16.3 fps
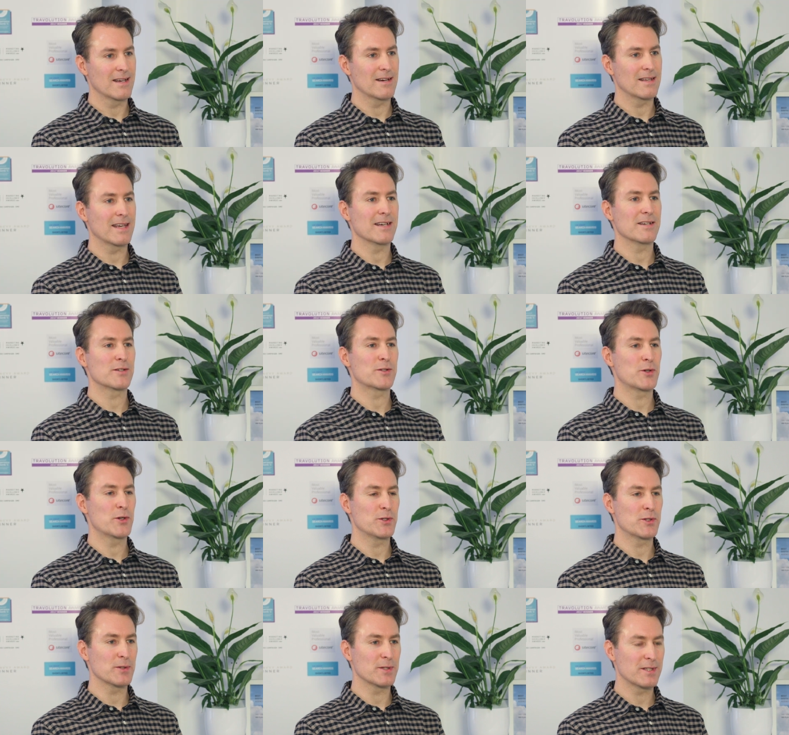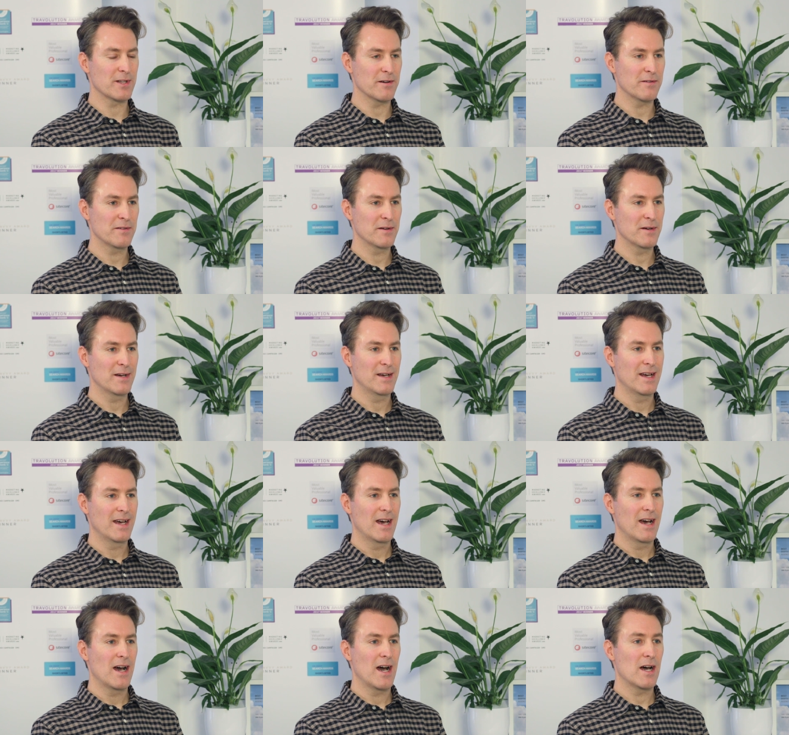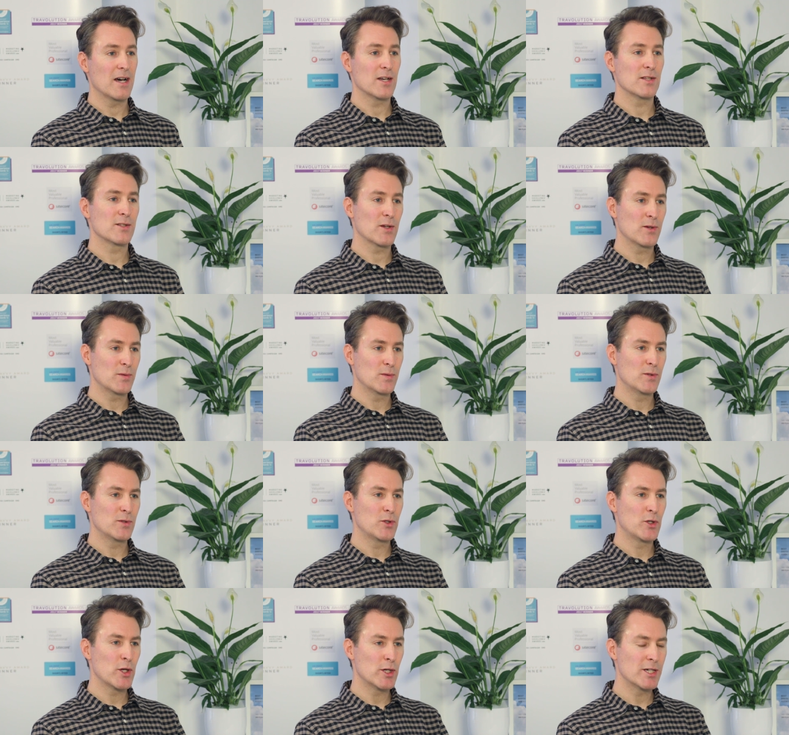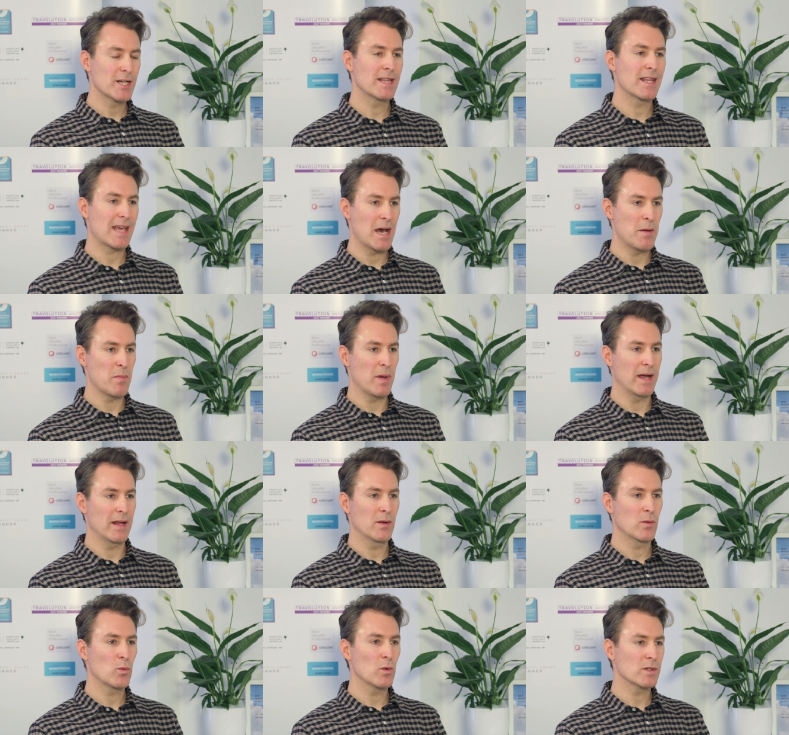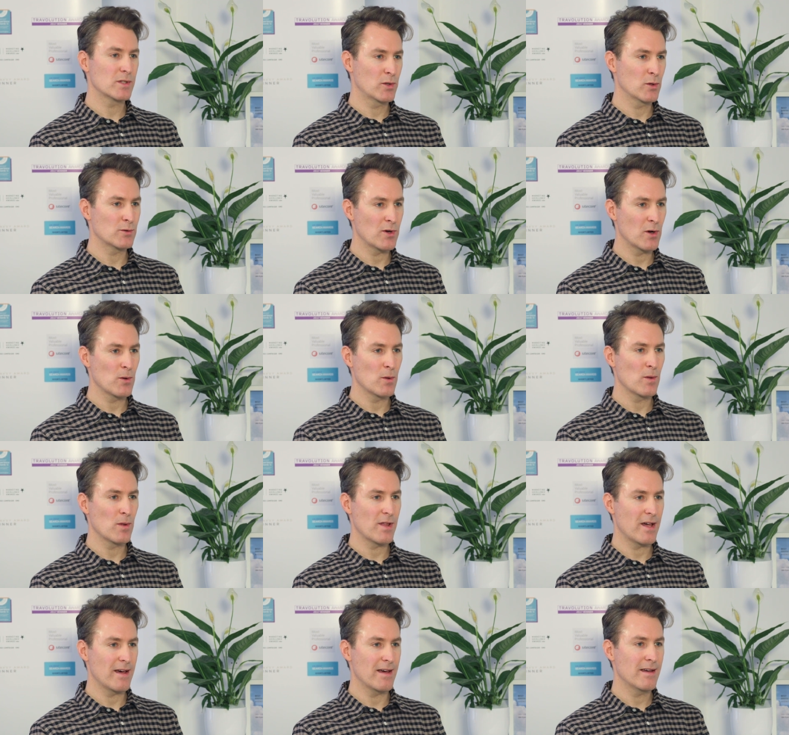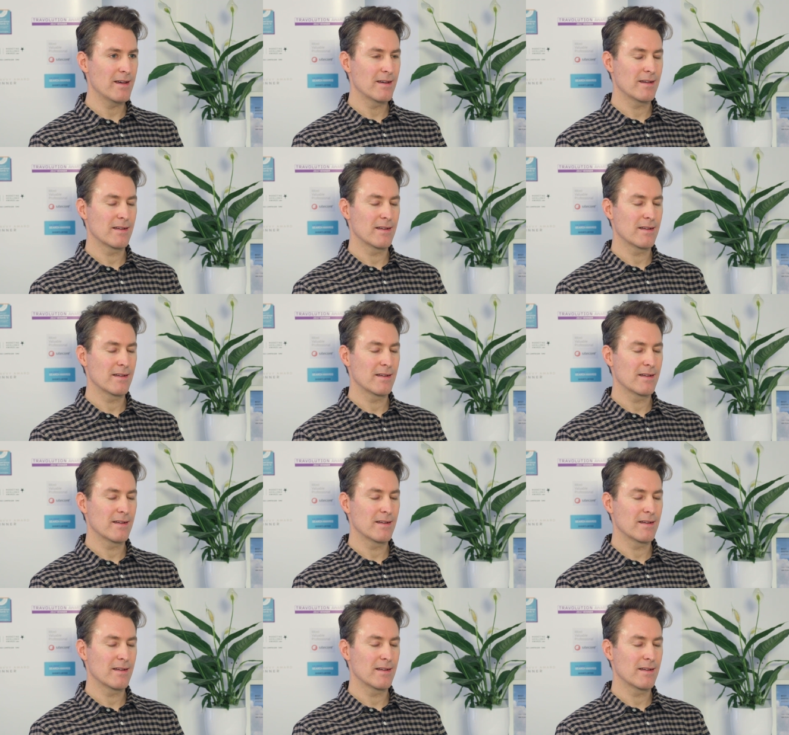Oh yeah, crucial stuff. And so during the campaign, what's your role there?